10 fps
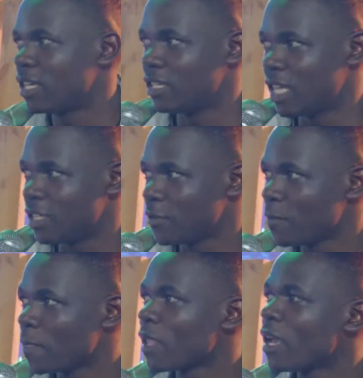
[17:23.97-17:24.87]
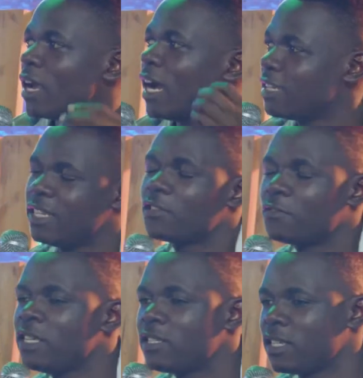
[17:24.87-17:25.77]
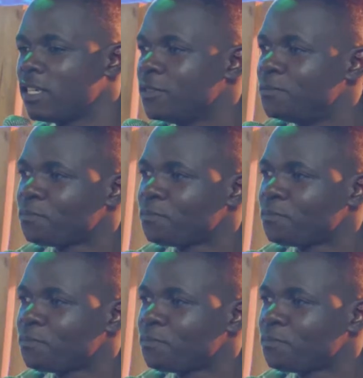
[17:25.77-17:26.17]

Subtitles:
and that. And like Faith said,